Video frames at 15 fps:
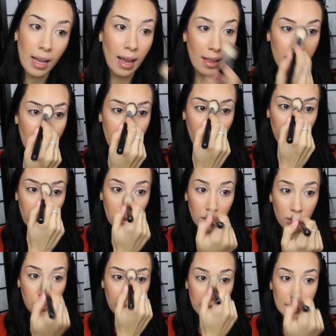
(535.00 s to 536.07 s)
And then a
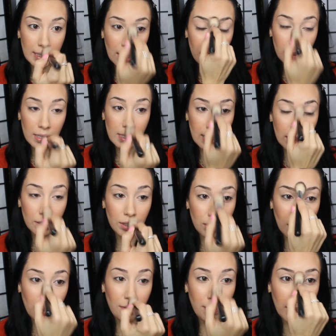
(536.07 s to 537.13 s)
little bit down the center
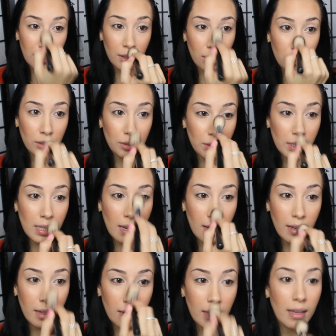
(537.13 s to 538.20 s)
of my nose
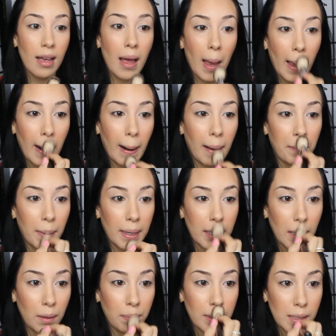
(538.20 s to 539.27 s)
and on my
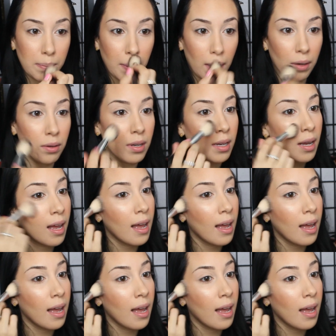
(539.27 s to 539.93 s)
Cupid's bow.